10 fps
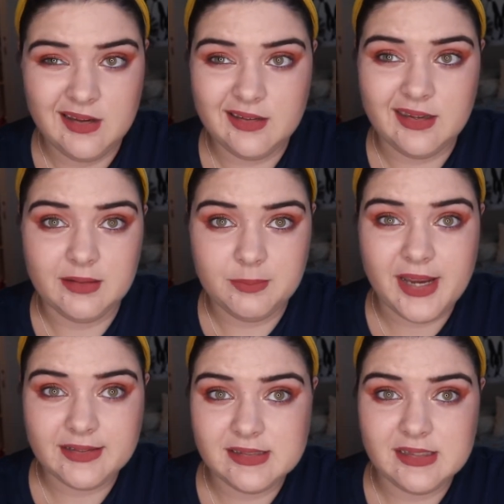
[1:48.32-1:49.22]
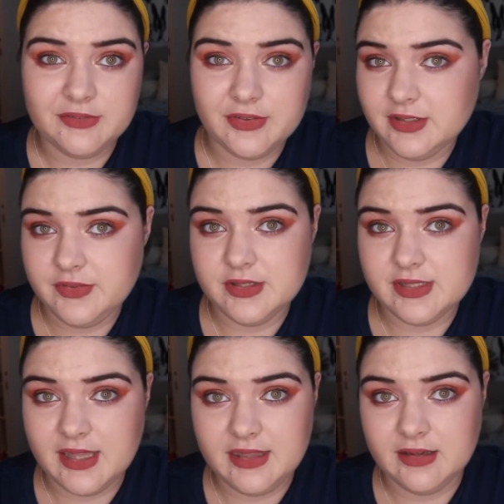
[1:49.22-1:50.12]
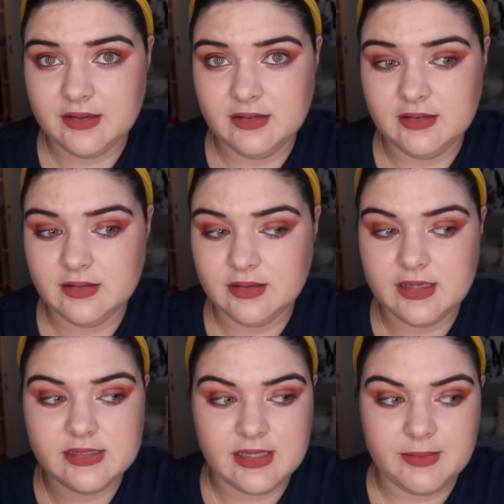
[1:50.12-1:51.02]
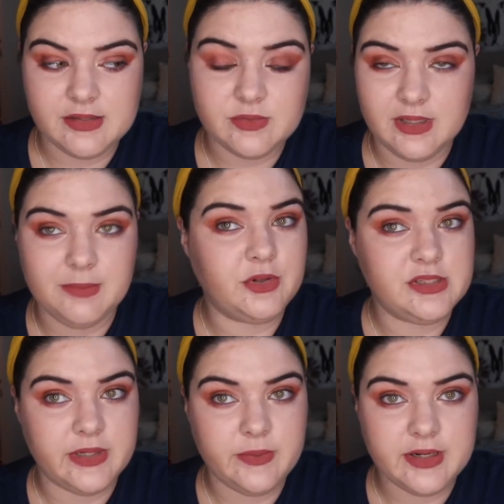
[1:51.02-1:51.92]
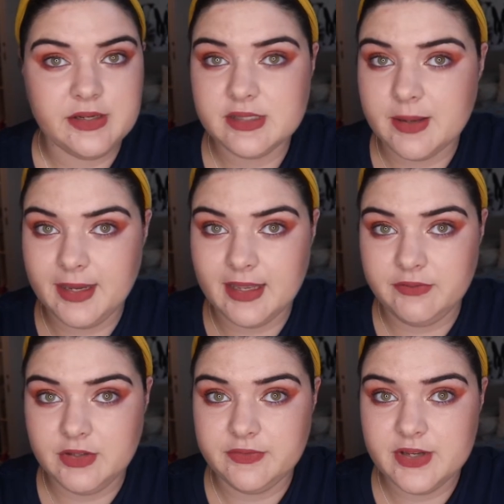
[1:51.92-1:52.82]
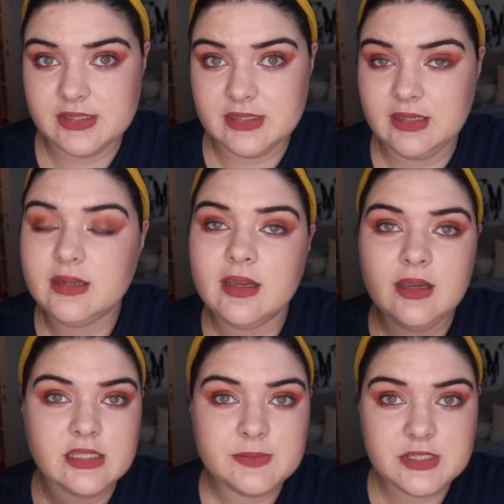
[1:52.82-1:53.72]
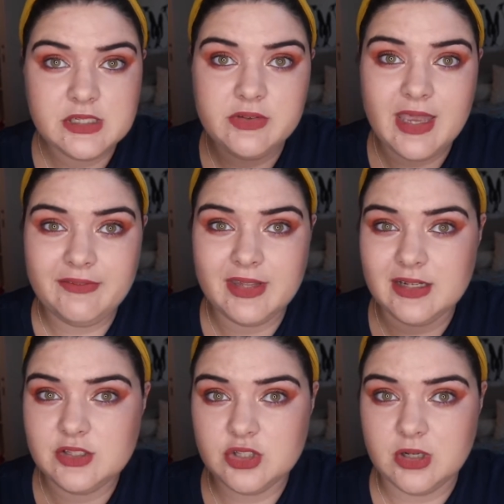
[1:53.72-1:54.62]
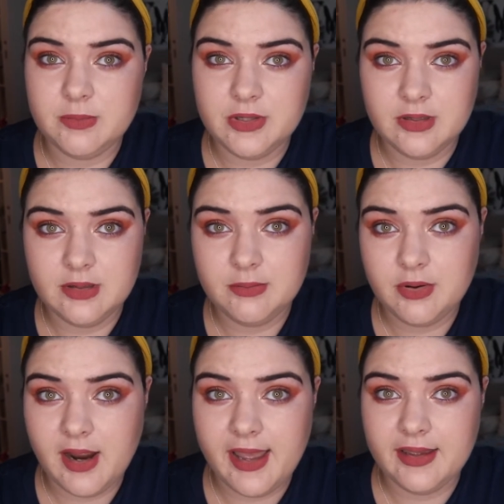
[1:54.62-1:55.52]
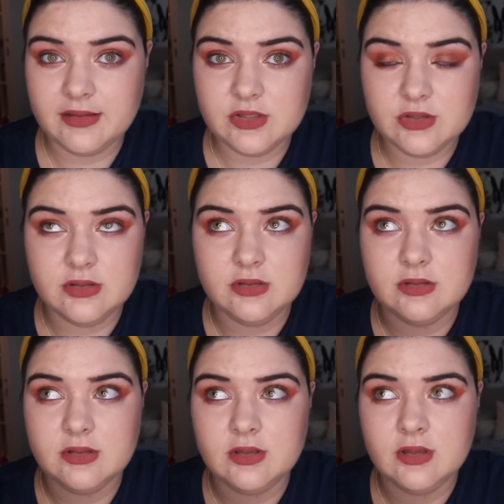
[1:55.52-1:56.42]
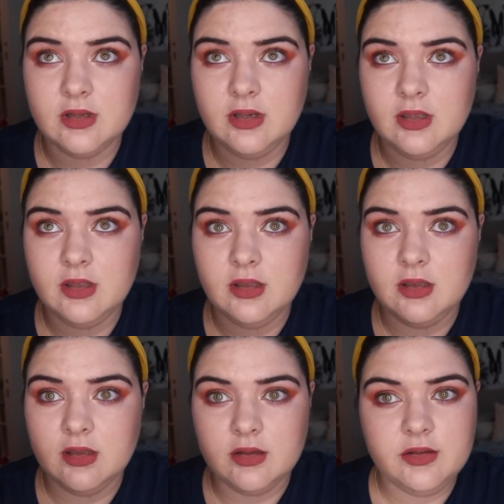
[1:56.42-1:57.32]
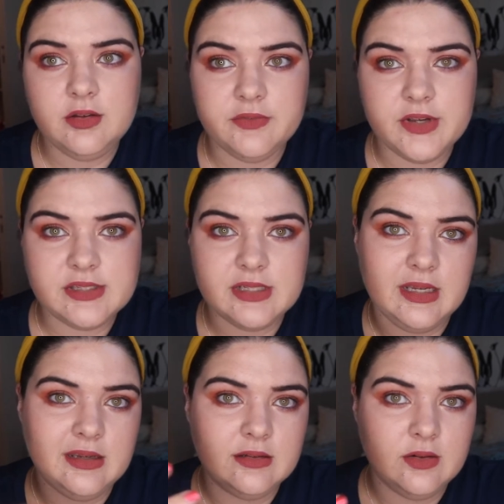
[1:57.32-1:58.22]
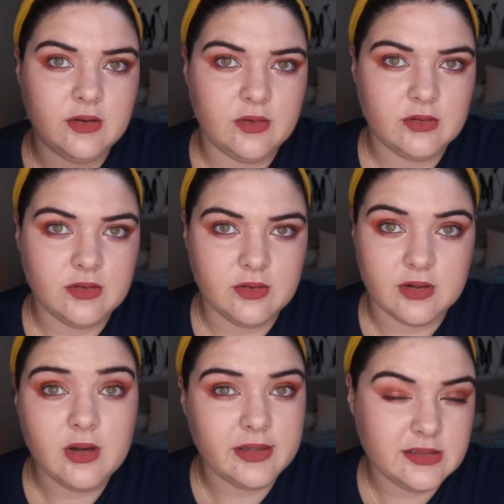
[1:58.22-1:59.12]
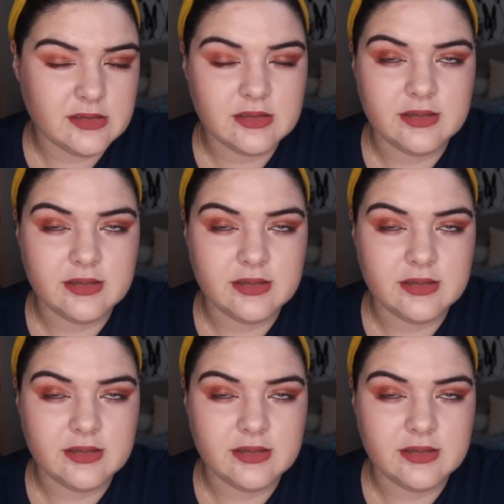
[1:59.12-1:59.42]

Yeah, practicing for interviews I think is something that's really important to anyone who's coming out of university, especially if you haven't had a job prior to university or college.